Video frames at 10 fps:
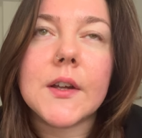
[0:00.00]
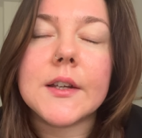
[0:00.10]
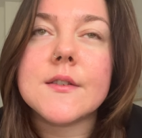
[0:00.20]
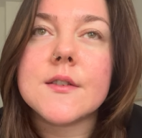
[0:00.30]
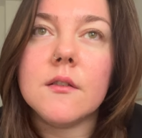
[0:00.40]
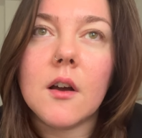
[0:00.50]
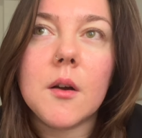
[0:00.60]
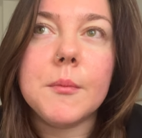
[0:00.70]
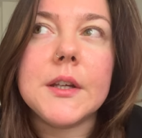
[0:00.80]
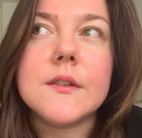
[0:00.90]
like the
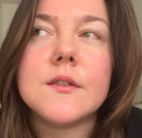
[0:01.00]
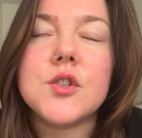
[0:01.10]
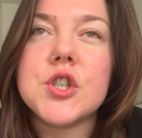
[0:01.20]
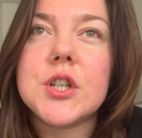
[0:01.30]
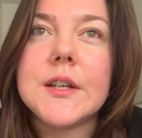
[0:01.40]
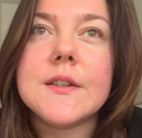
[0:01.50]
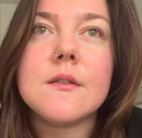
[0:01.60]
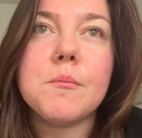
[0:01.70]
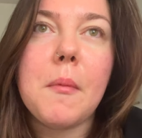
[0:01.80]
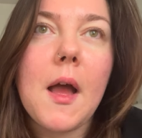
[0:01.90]
salamis and cheese
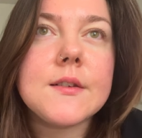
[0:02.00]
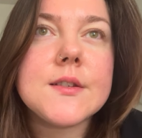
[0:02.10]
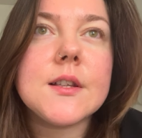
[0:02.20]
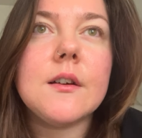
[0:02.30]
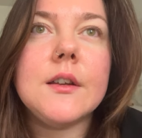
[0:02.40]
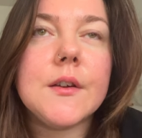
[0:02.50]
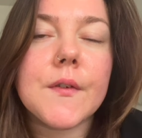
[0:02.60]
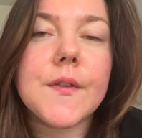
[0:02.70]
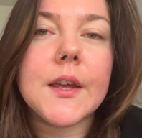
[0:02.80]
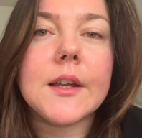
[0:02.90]
and pasta and
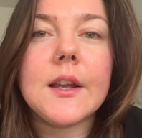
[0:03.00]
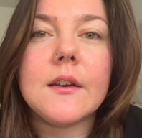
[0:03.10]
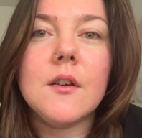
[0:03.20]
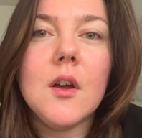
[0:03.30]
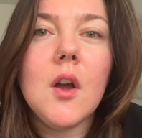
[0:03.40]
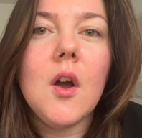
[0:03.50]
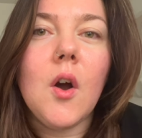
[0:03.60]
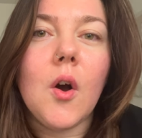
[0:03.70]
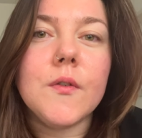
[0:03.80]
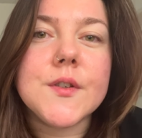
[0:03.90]
everything, then
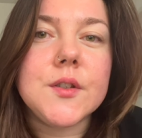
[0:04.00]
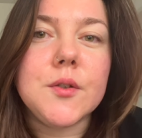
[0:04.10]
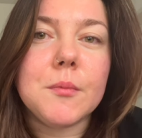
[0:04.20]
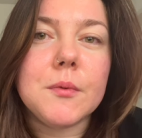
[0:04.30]
obviously